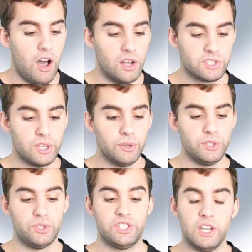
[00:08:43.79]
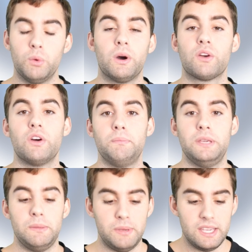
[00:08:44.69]
Also, you still wanna run
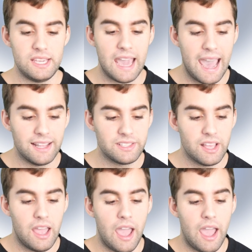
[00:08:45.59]
PPE ads,